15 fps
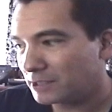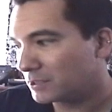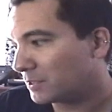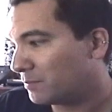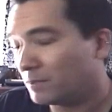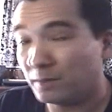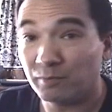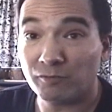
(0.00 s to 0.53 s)
just
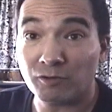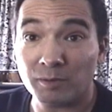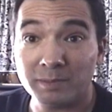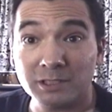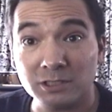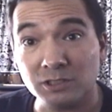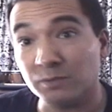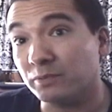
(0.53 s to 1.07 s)
the MIDI
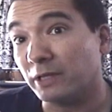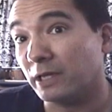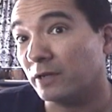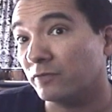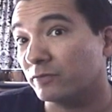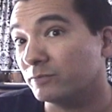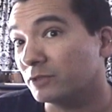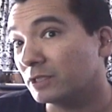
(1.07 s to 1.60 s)
performance that you play
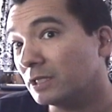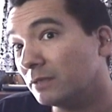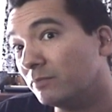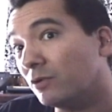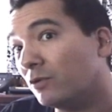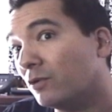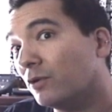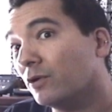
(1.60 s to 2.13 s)
in from your
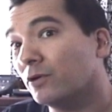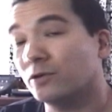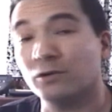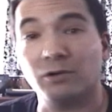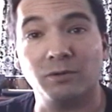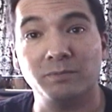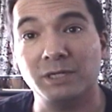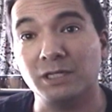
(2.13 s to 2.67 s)
keyboard
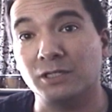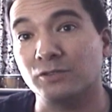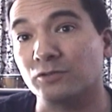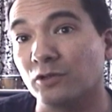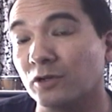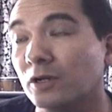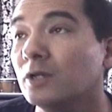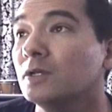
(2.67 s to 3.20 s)
or a MIDI
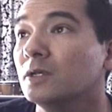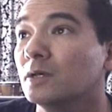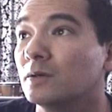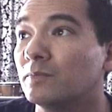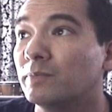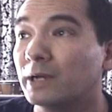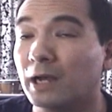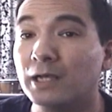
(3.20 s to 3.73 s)
controller,
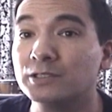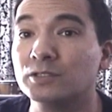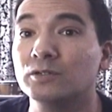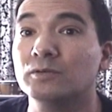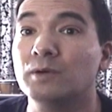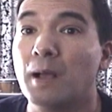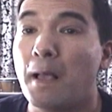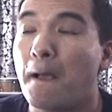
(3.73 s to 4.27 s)
but
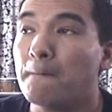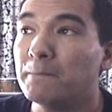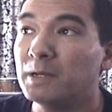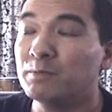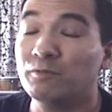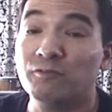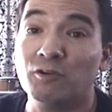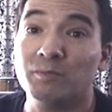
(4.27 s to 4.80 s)
also
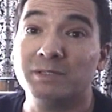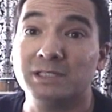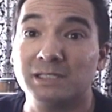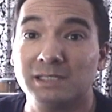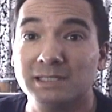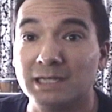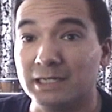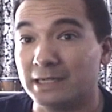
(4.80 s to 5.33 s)
MIDI
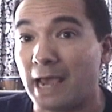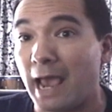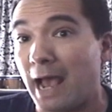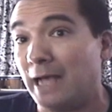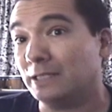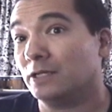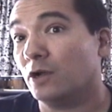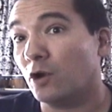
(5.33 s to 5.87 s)
performances such
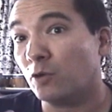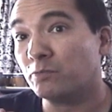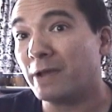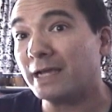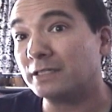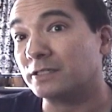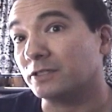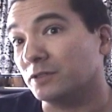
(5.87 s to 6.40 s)
as a
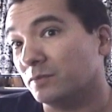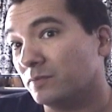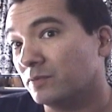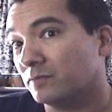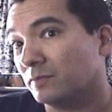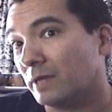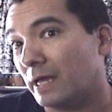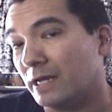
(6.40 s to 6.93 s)
Rex loop.
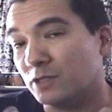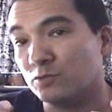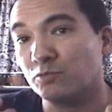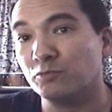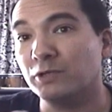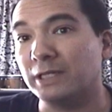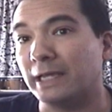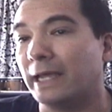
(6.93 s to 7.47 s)
And it's
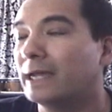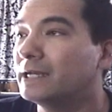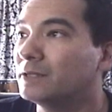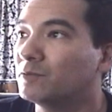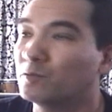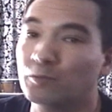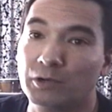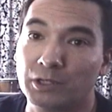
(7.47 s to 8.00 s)
really handy
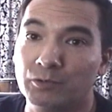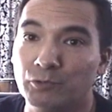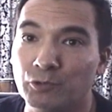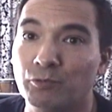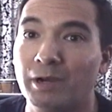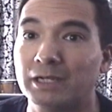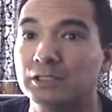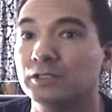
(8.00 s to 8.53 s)
when working
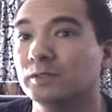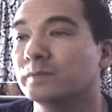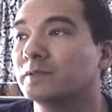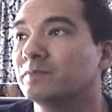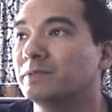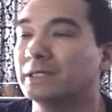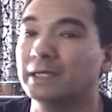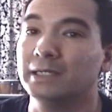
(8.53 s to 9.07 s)
with Rex
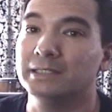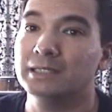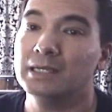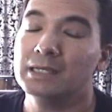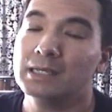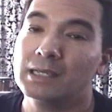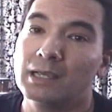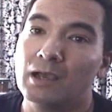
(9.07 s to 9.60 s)
loops because
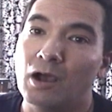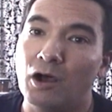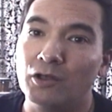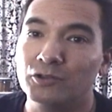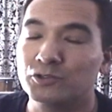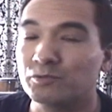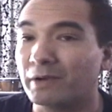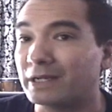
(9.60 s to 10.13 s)

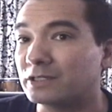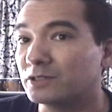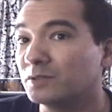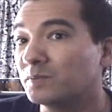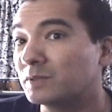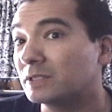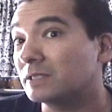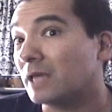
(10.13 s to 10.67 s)
all those Rex
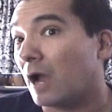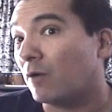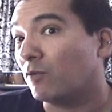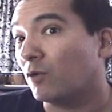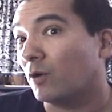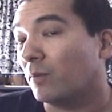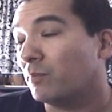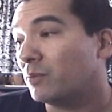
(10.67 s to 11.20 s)
loops that
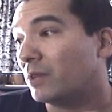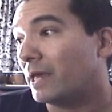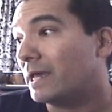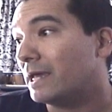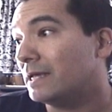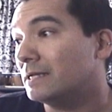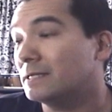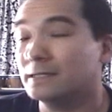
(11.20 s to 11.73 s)
were
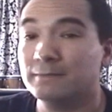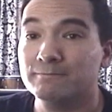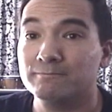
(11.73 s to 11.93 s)
played